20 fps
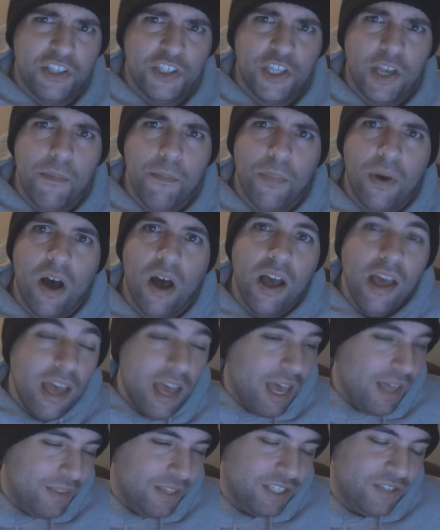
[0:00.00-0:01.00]
of December,
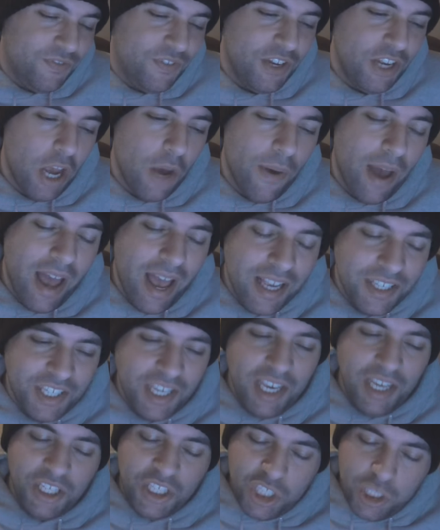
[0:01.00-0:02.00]
and this video
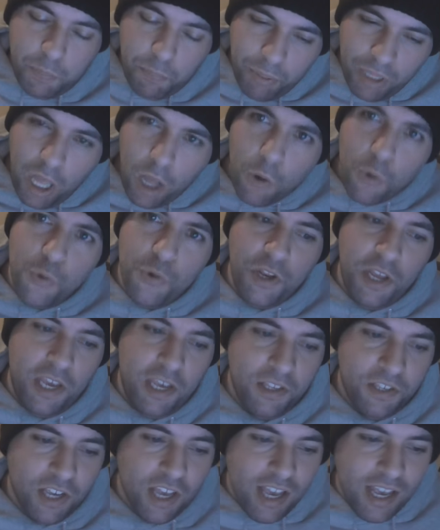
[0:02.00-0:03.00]
has
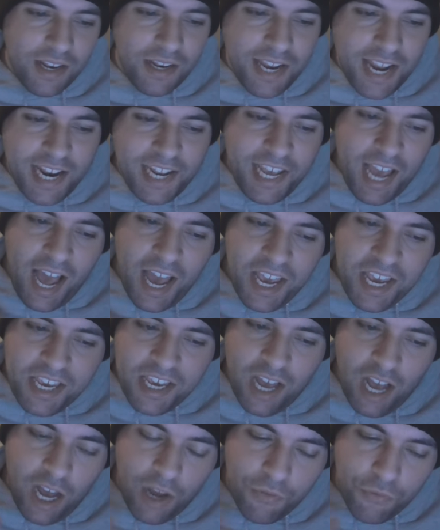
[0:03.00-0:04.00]
exploded! Nearly
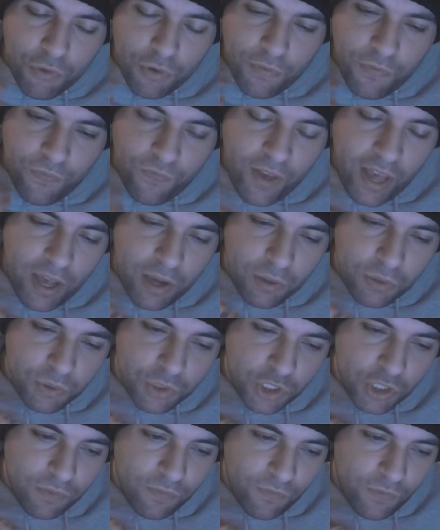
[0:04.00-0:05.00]

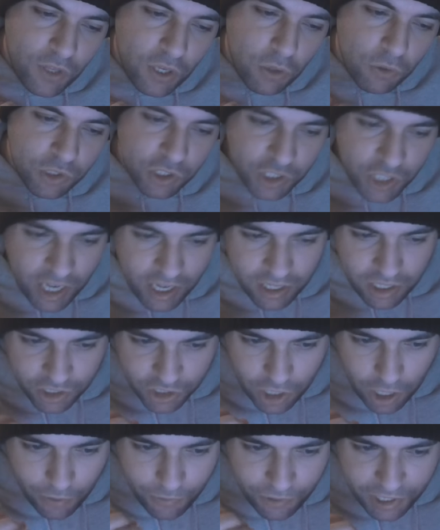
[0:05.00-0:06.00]
800,000 views.
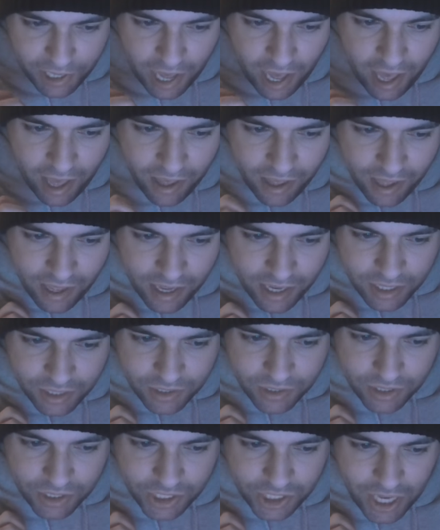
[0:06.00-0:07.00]
It's currently at
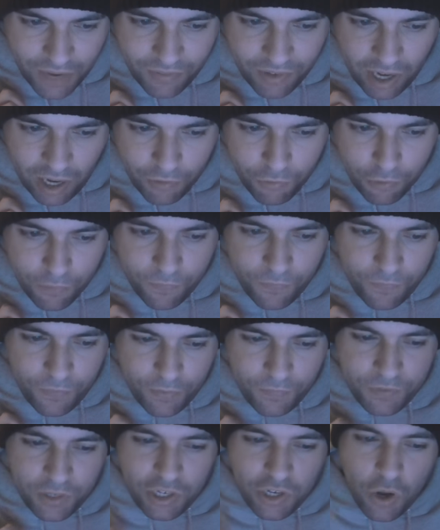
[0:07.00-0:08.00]

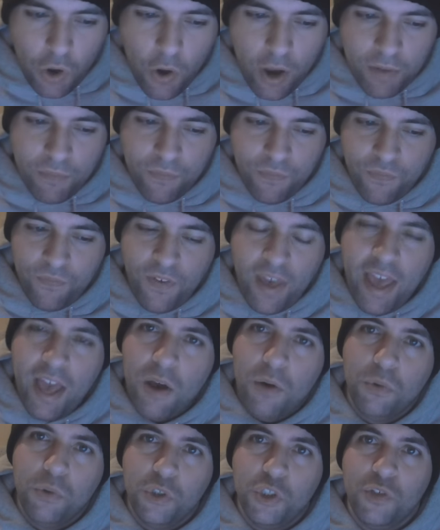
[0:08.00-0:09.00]

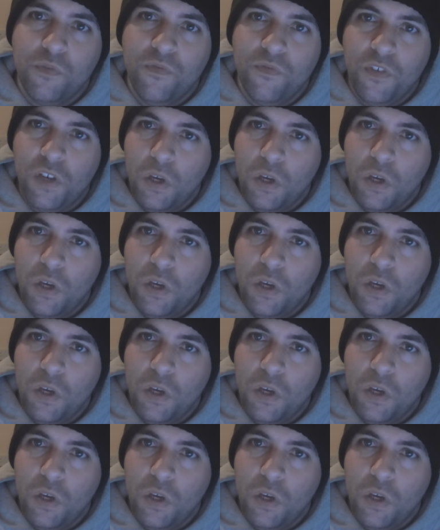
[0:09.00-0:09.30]
759,000